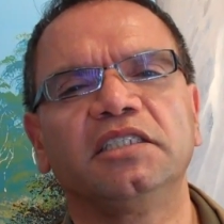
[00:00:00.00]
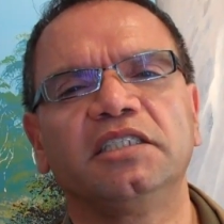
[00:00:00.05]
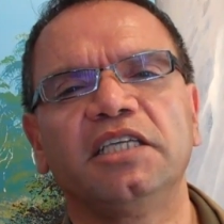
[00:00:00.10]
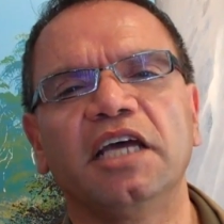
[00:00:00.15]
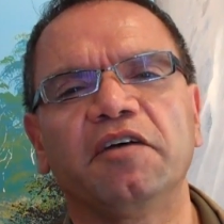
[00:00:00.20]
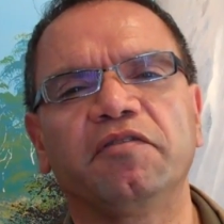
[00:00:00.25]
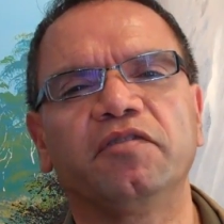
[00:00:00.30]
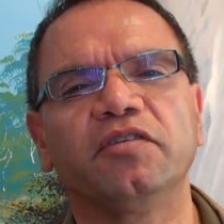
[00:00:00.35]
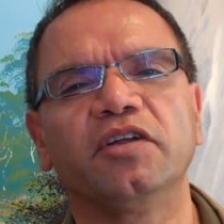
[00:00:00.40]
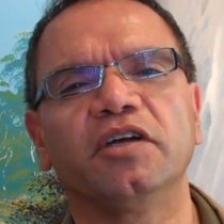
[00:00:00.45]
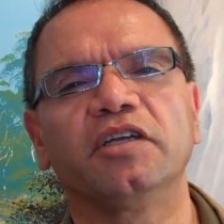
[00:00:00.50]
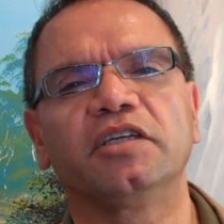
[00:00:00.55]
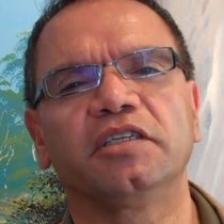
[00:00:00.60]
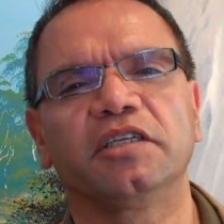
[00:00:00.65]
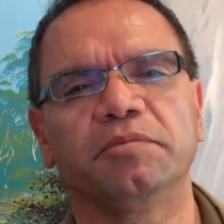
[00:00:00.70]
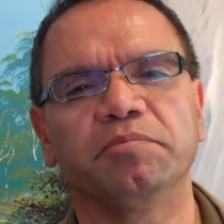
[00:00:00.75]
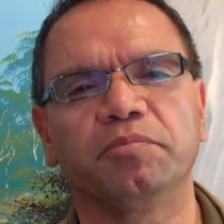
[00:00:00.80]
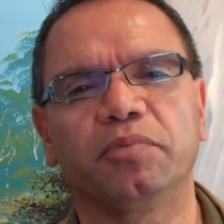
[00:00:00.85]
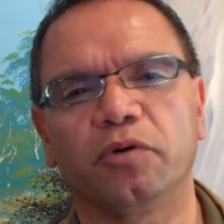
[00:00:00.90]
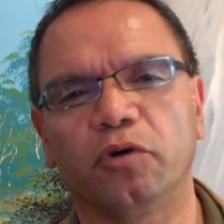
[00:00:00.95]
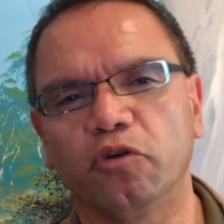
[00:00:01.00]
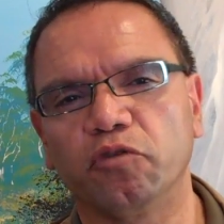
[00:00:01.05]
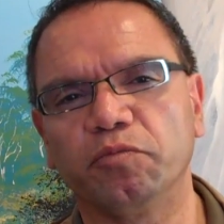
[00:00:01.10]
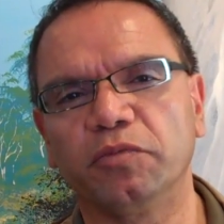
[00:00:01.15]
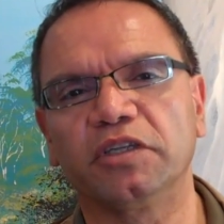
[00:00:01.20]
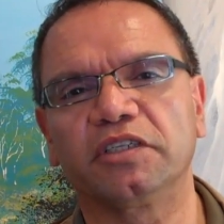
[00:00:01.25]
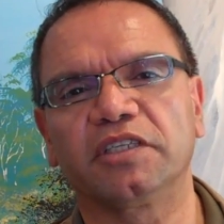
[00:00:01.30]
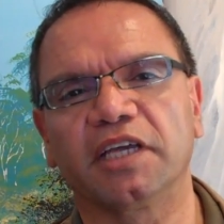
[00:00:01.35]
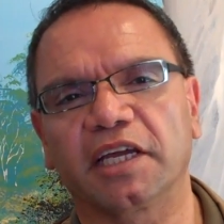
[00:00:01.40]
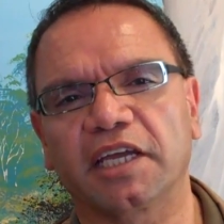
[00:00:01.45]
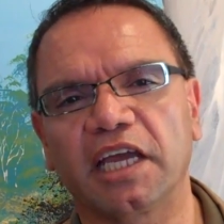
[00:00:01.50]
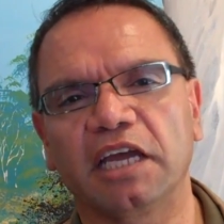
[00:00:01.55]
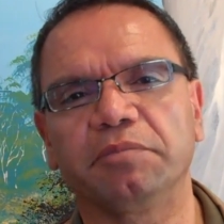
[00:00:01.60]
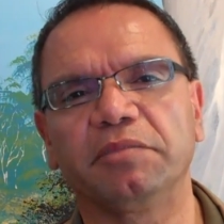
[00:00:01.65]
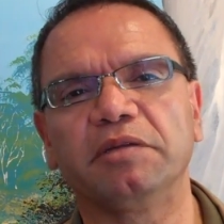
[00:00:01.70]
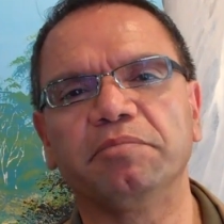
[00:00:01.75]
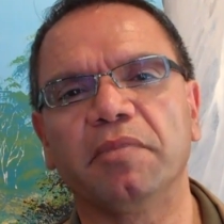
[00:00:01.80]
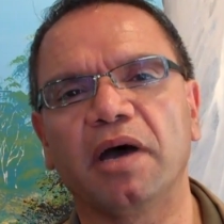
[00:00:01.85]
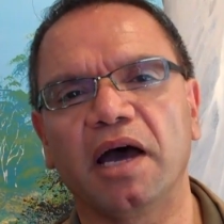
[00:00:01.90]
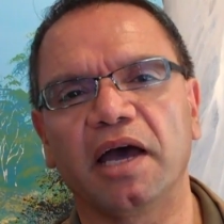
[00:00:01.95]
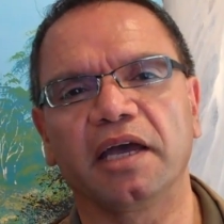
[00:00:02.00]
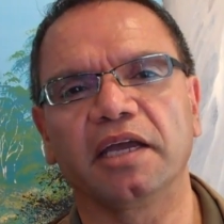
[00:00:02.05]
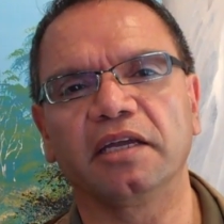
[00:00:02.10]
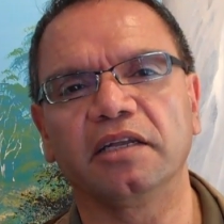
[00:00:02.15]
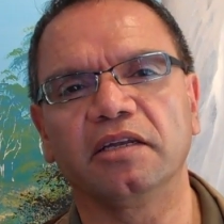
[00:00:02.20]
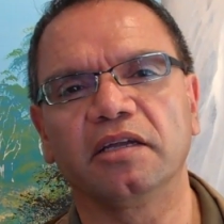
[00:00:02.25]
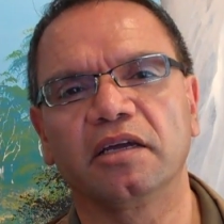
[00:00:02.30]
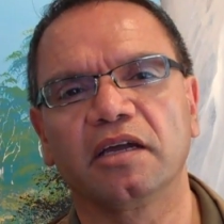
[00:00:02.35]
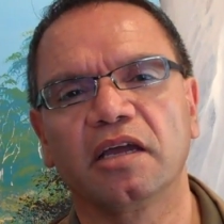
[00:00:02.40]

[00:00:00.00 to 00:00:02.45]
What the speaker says: definite improvements that can be made.